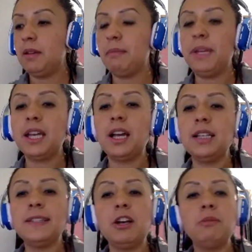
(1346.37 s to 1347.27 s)

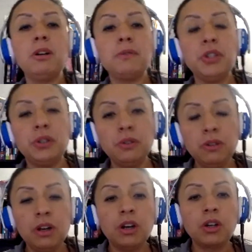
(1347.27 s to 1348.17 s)
because some of
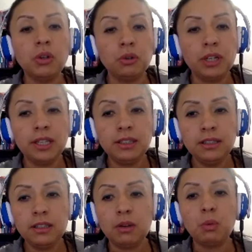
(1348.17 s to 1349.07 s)
you
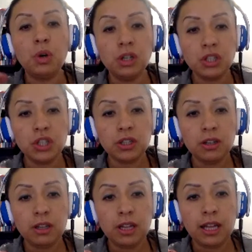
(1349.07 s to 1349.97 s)
couldn't watch
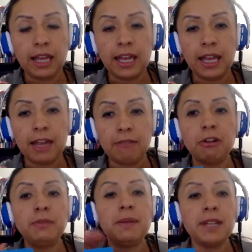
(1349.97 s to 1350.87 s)

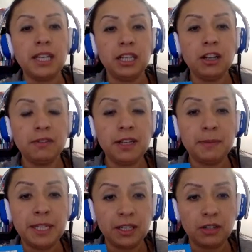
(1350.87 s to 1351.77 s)
from the beginning of the
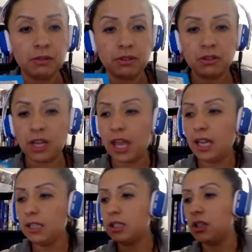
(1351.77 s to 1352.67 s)
video,
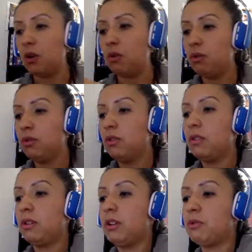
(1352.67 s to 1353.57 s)
okay? So,
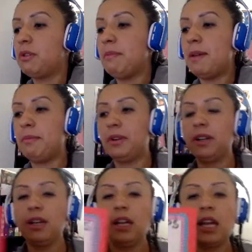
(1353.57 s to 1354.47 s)
remember,
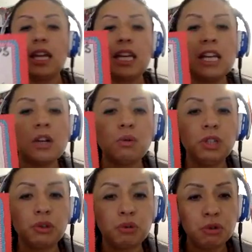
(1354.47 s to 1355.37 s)

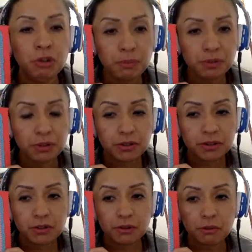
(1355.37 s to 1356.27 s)
equal groups
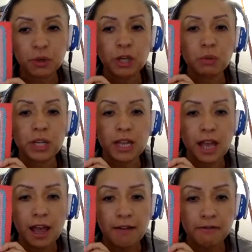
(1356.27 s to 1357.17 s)
when we
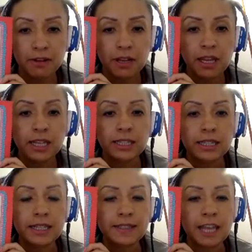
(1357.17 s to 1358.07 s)
have
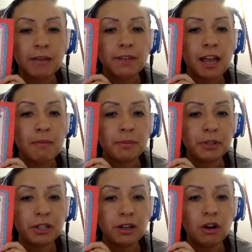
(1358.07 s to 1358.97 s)
the same
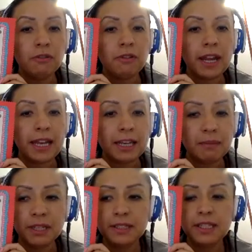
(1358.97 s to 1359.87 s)
number of
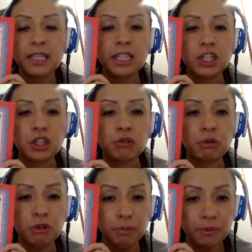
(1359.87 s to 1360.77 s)
elements in each
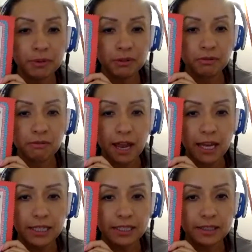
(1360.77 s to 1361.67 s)
group,
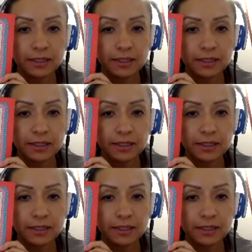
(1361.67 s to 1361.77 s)
right?